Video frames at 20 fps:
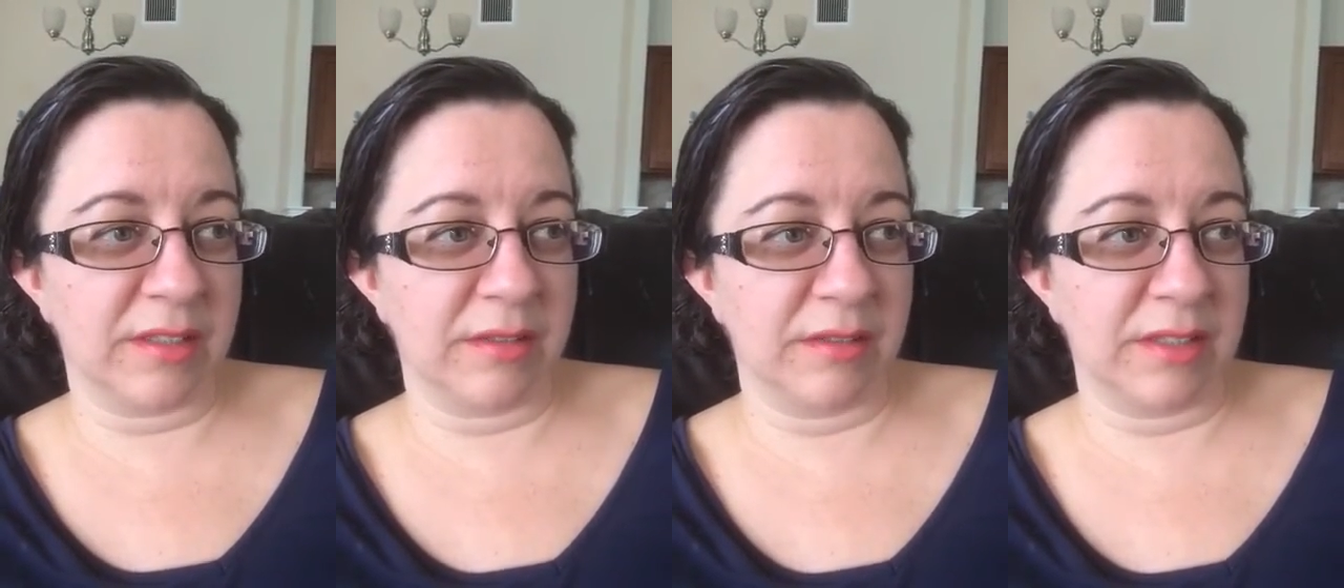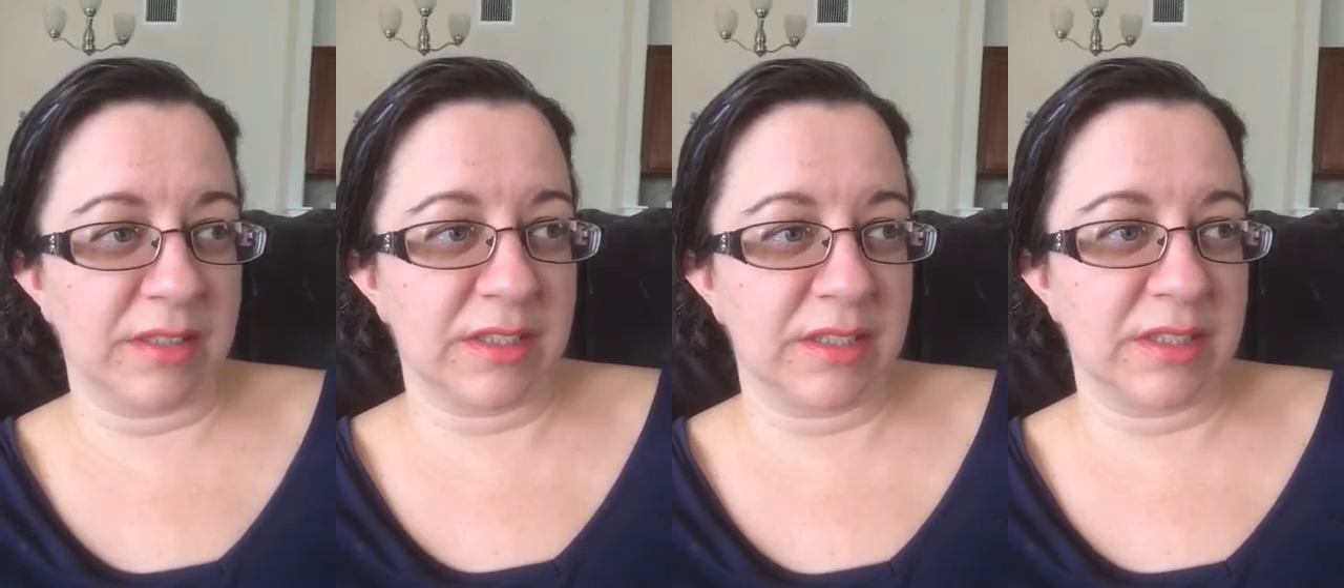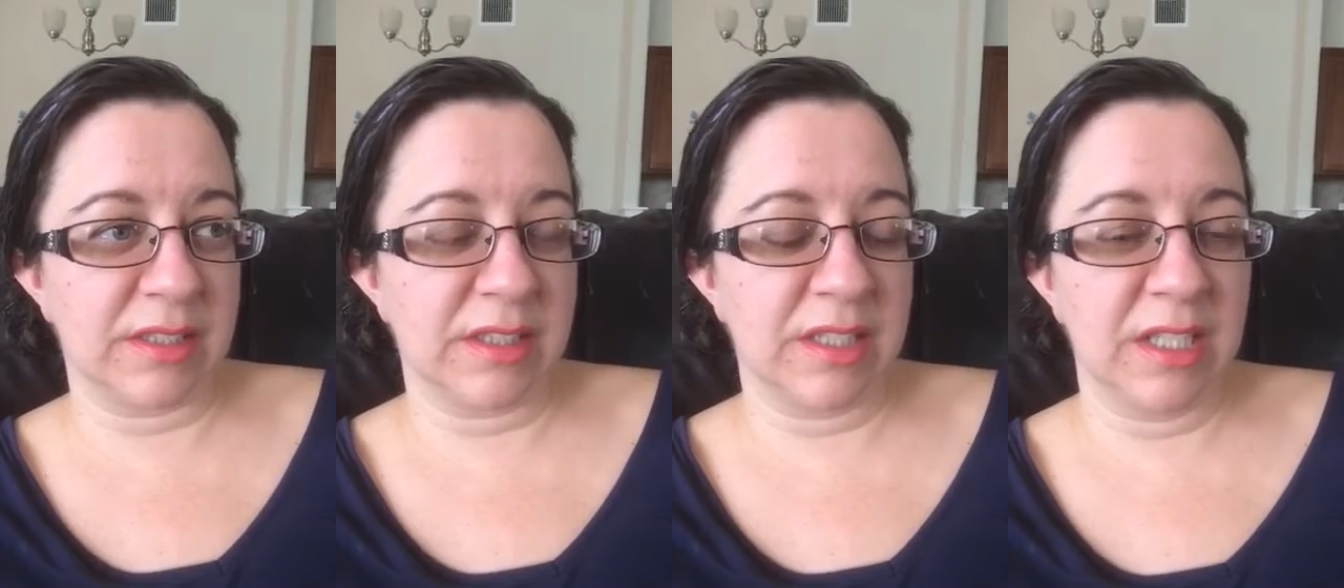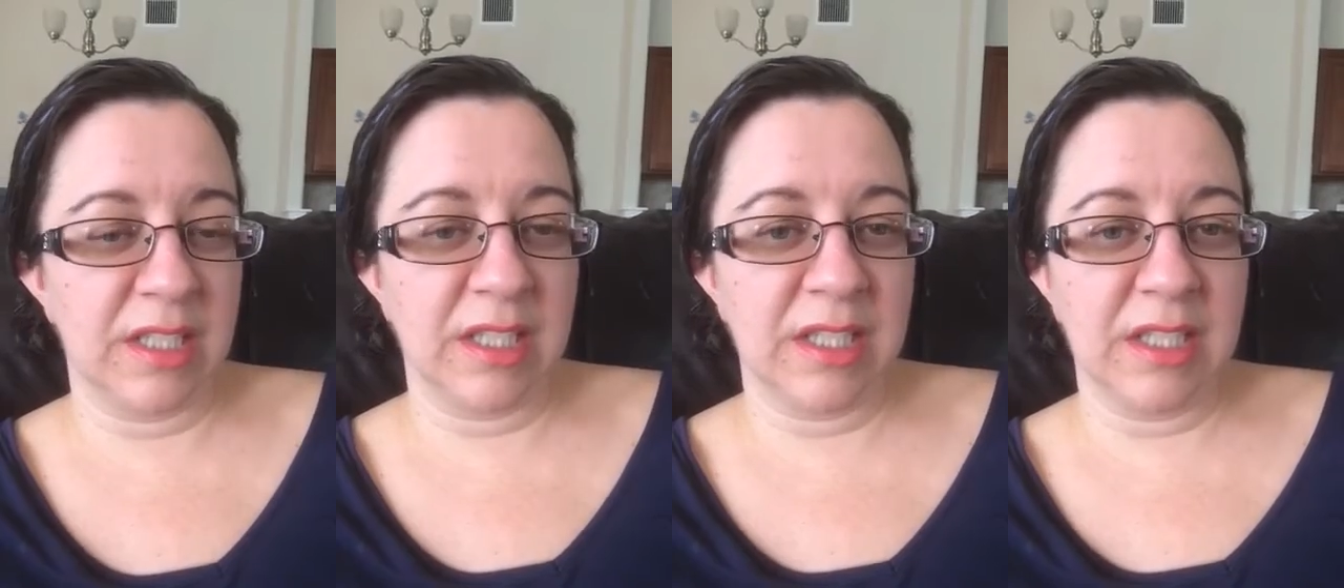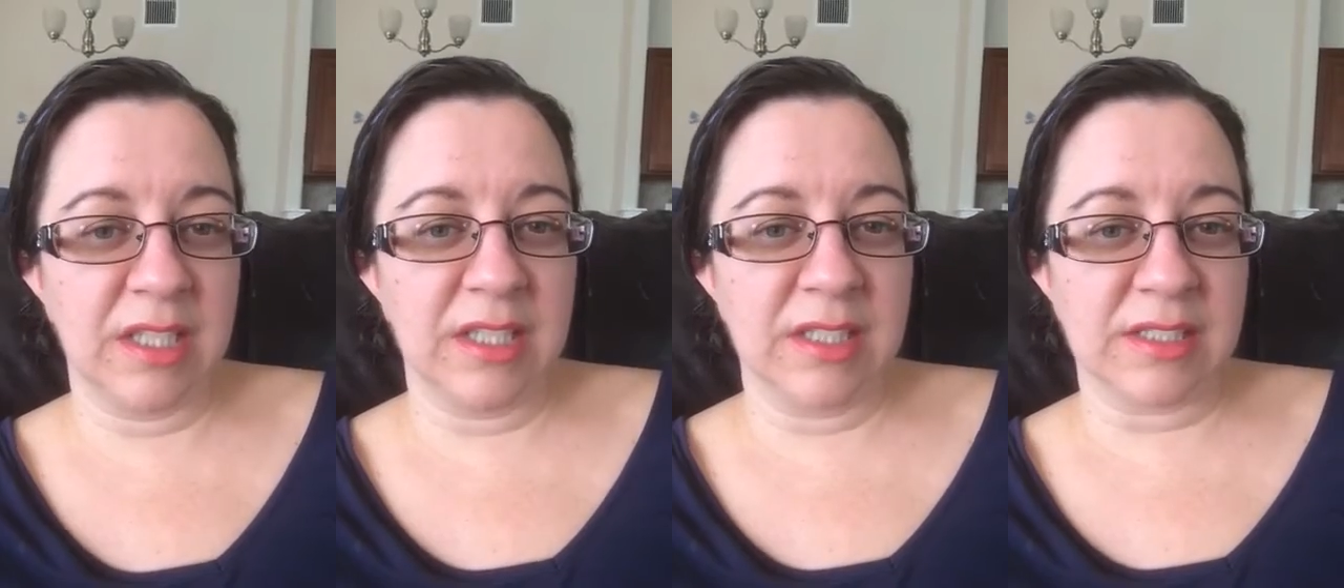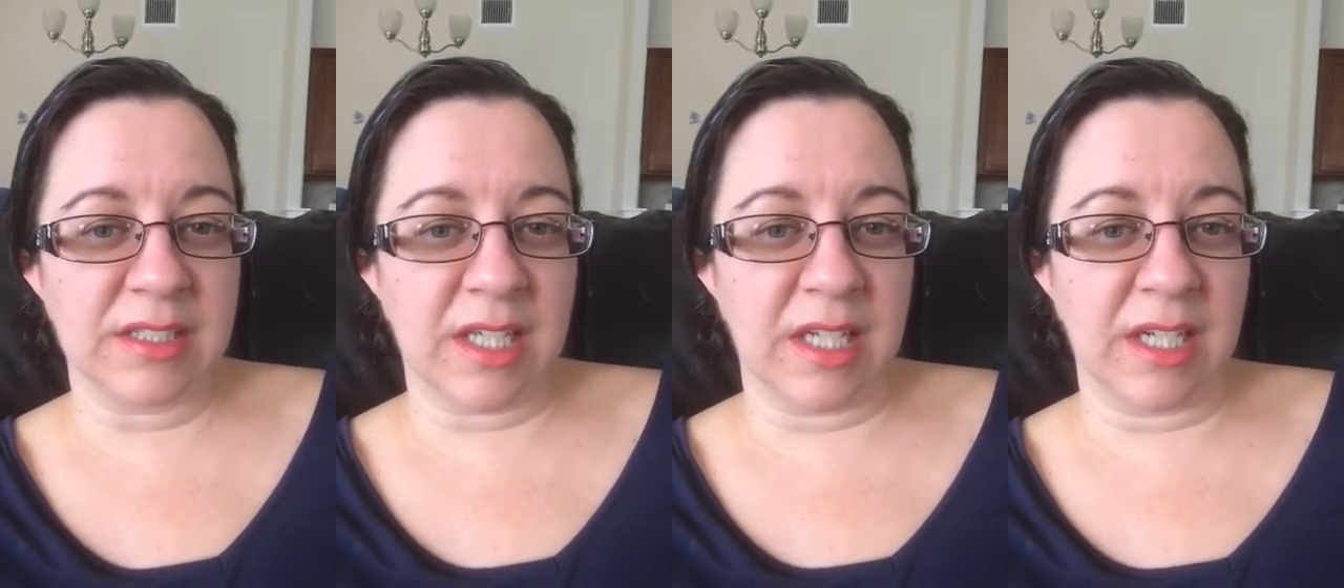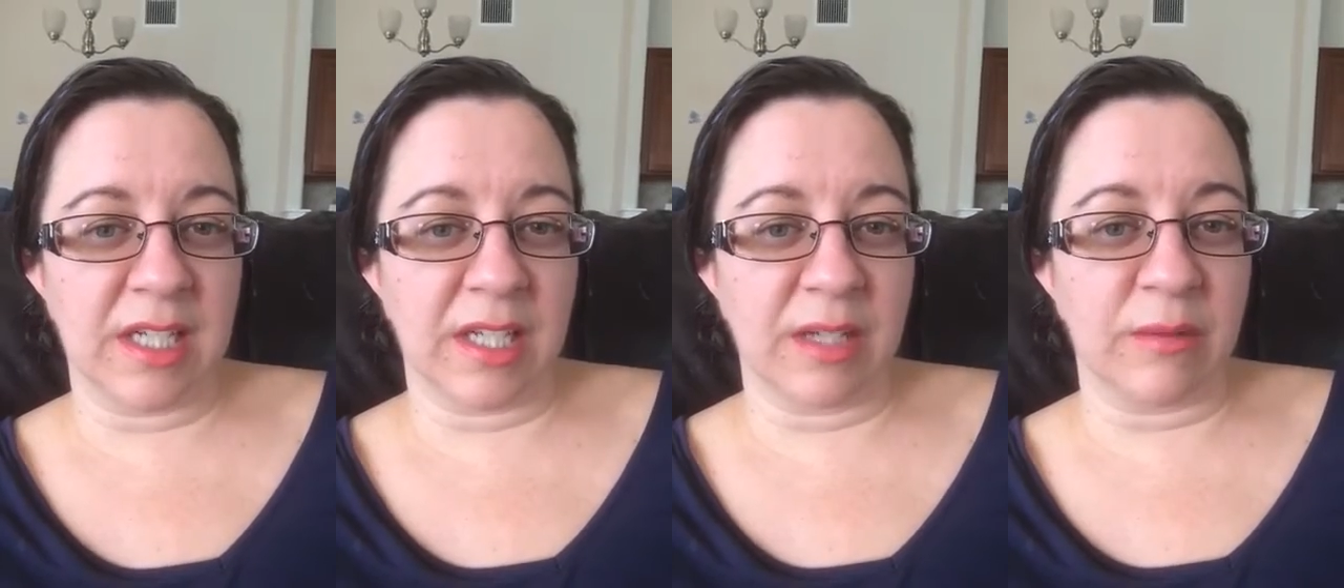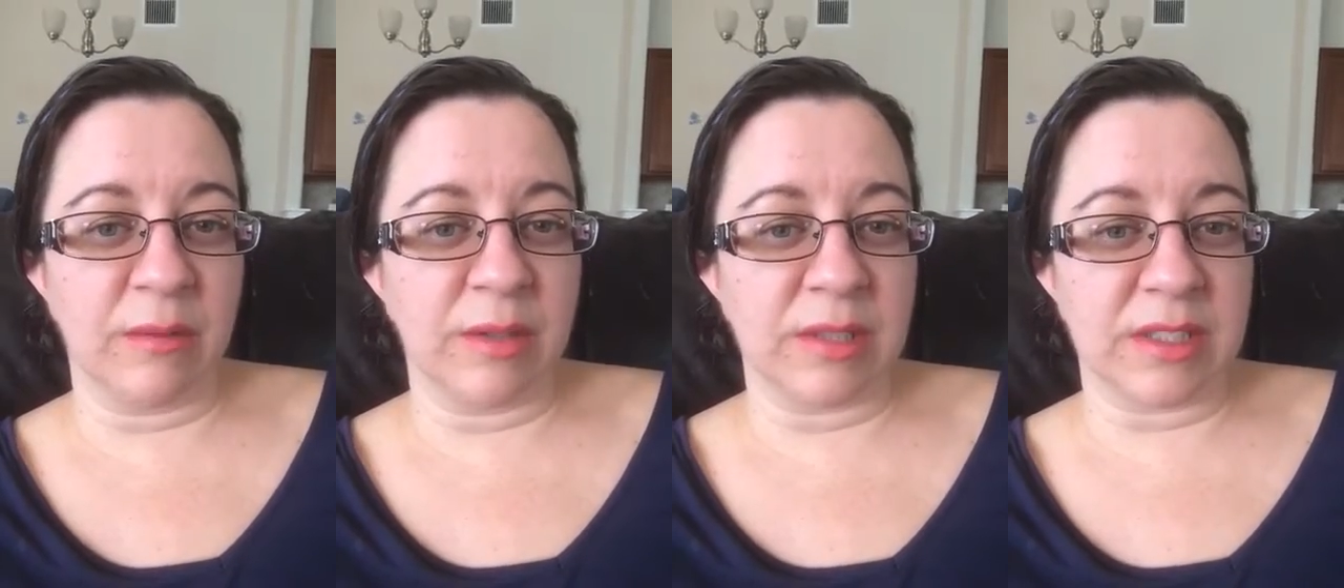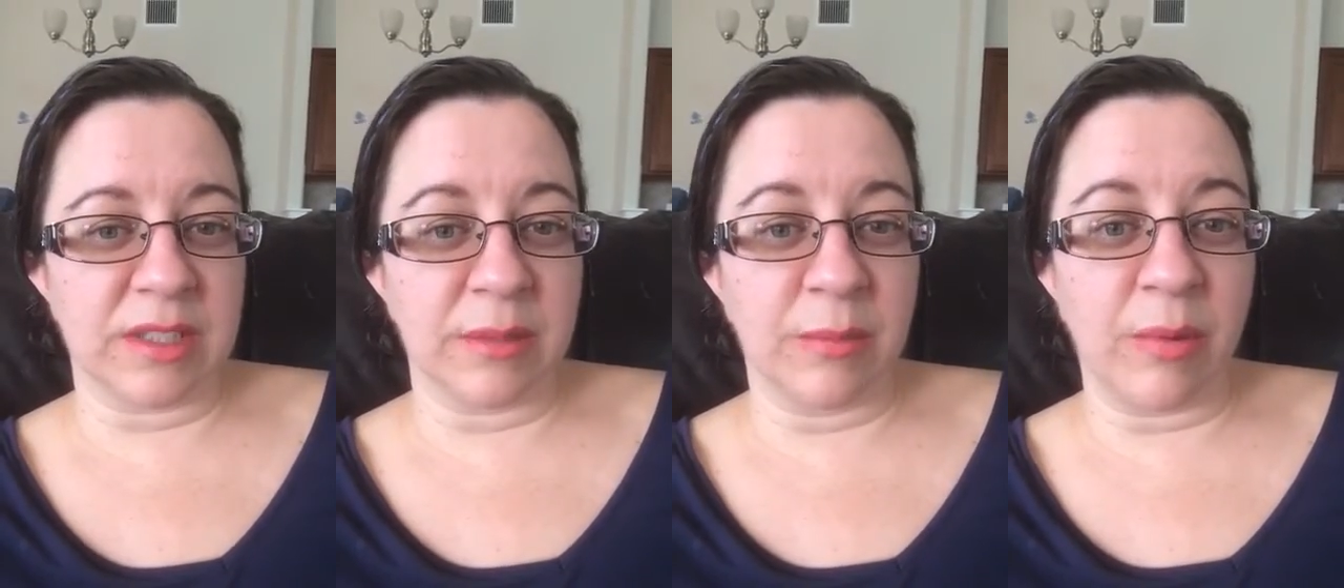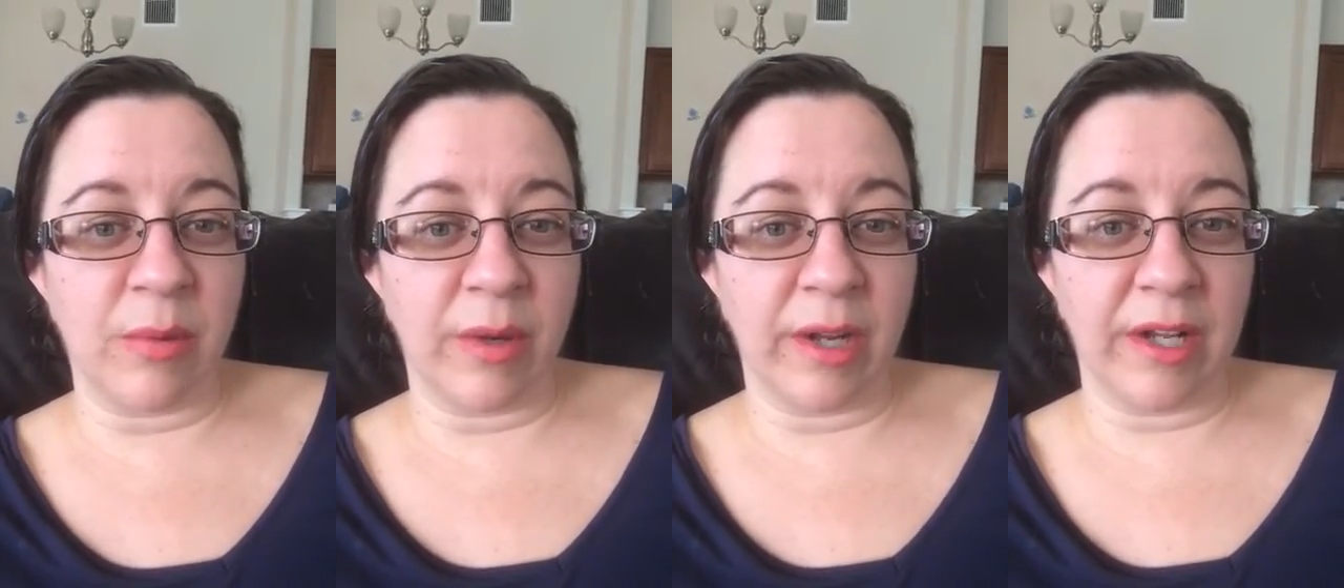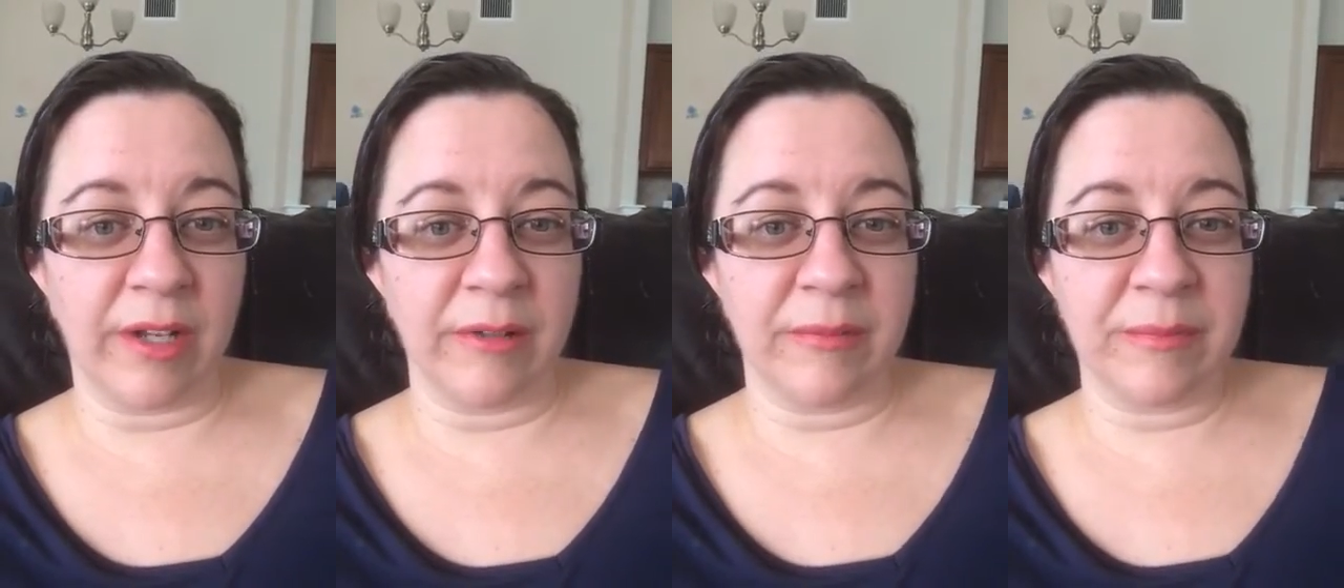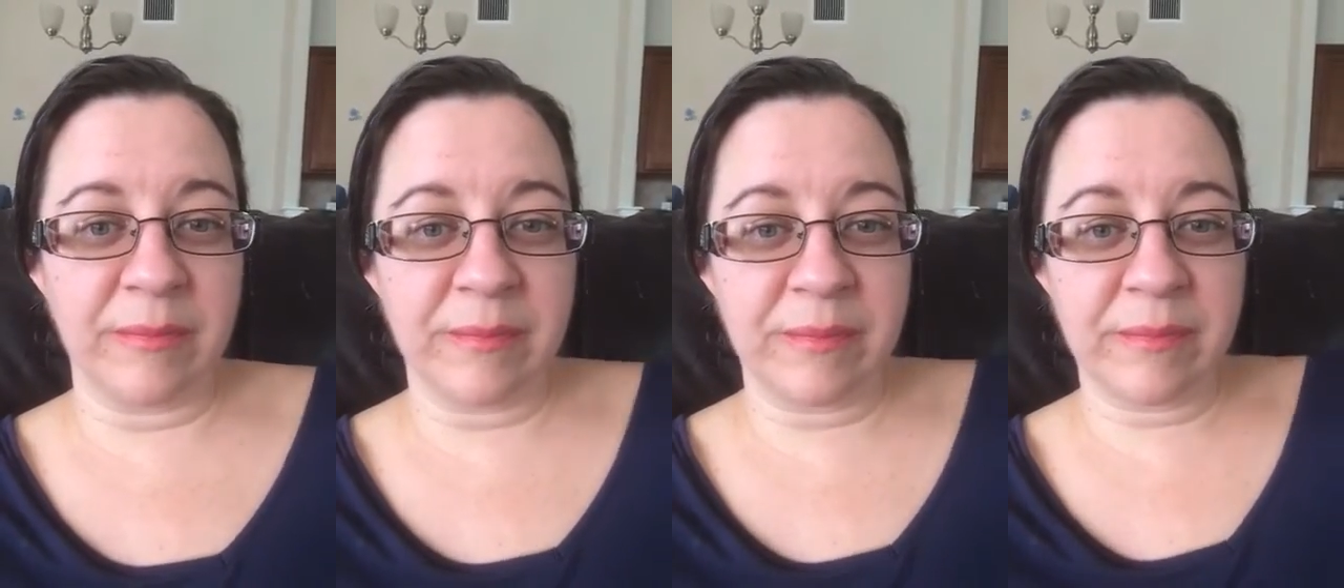So it's kind of like, what's the point?